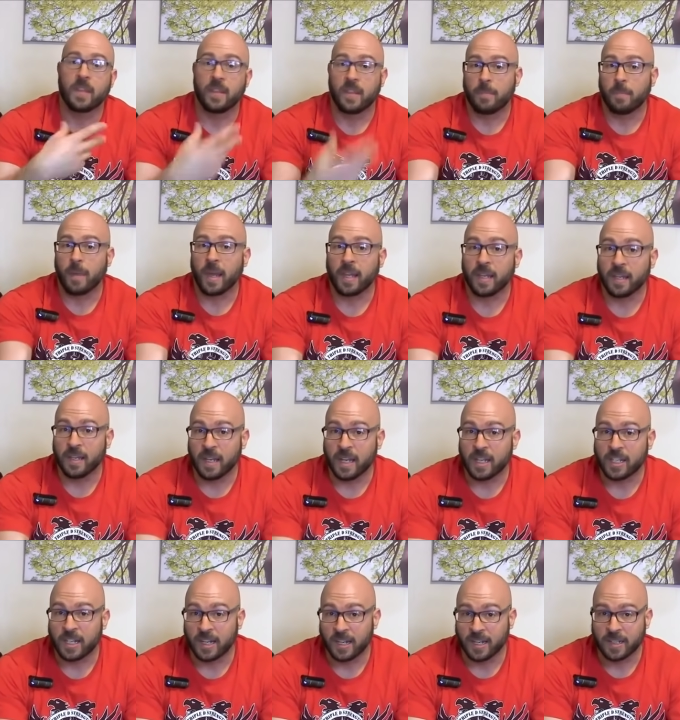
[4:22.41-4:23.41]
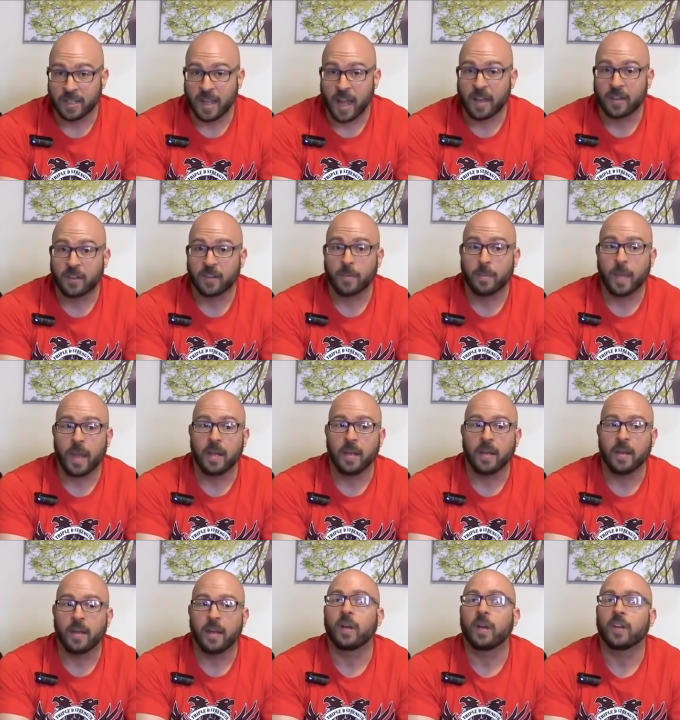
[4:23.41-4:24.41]
And then my condition
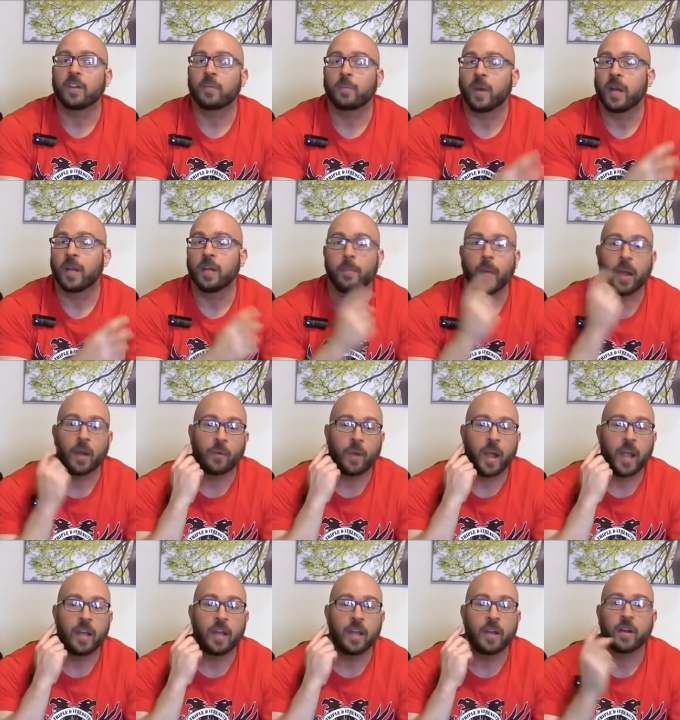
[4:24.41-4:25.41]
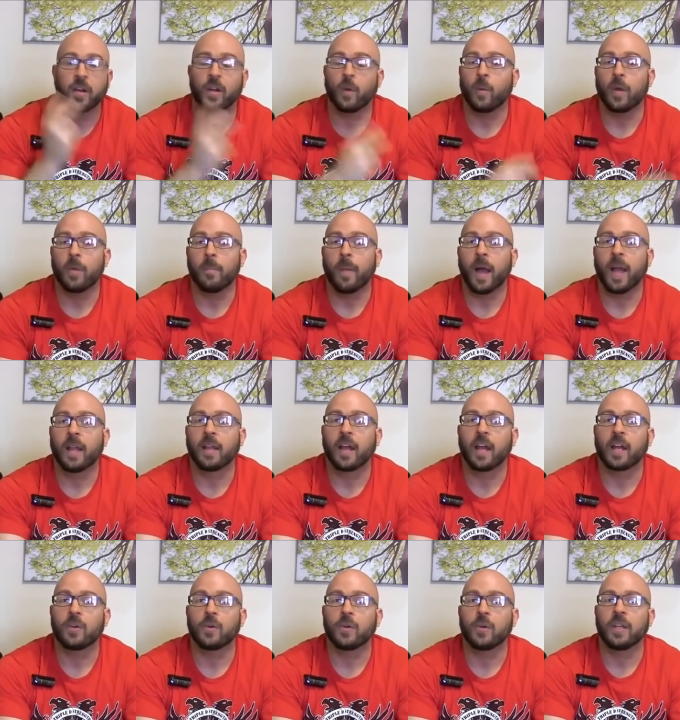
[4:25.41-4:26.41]
exacerbated. When it spread to my right ear and it went
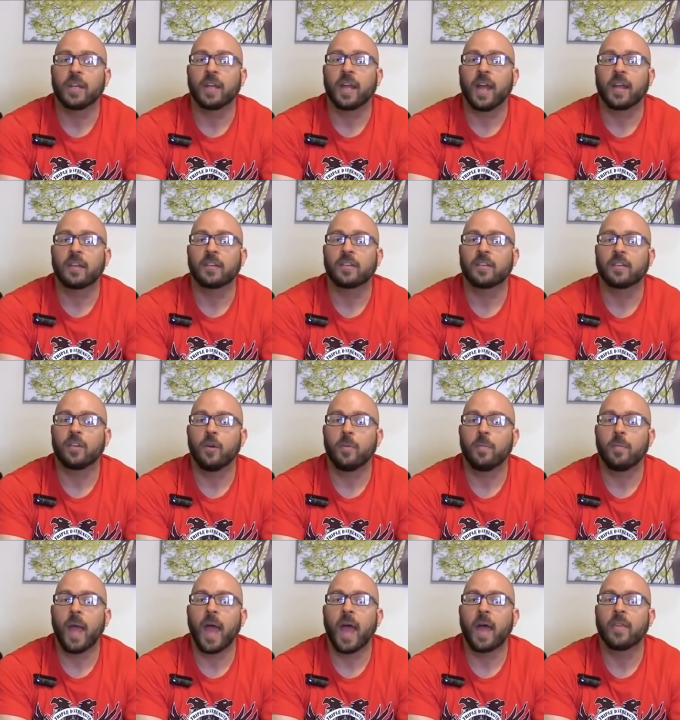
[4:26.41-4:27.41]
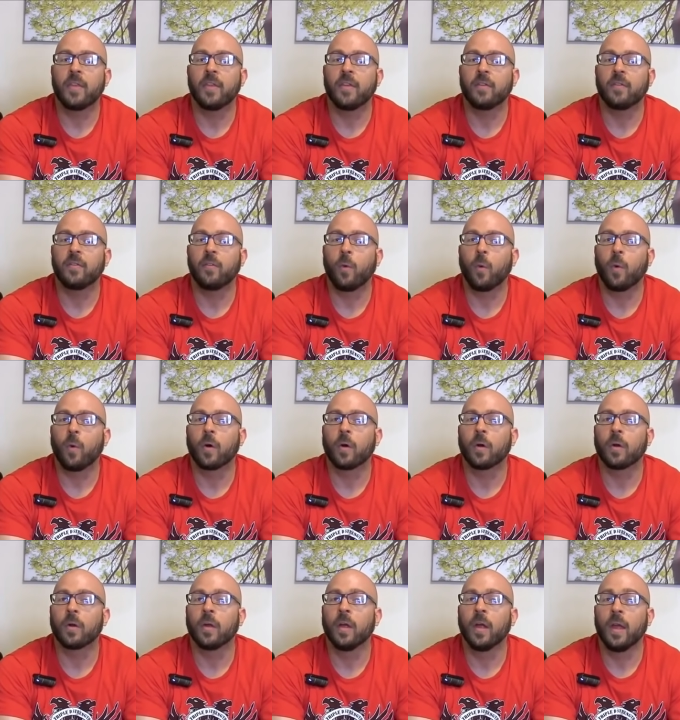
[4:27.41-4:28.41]
bilateral, they got so bad that
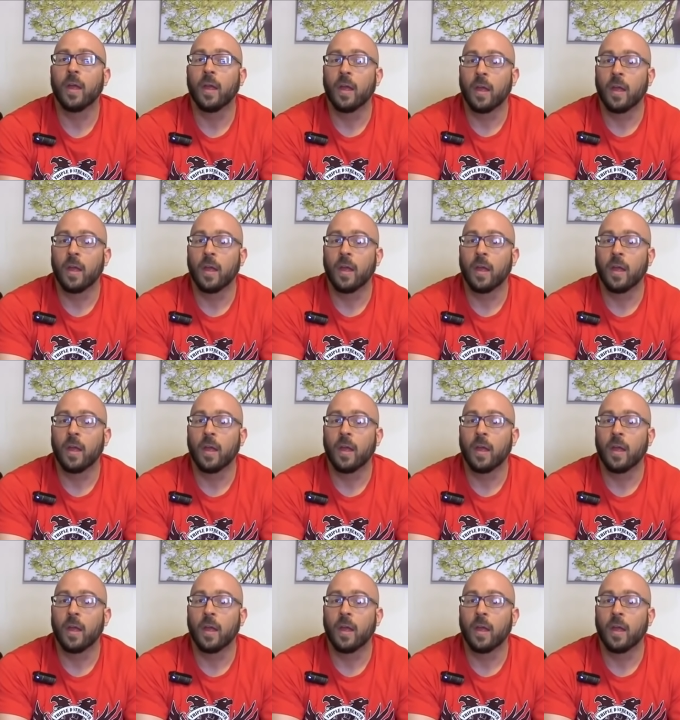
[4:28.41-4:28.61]
for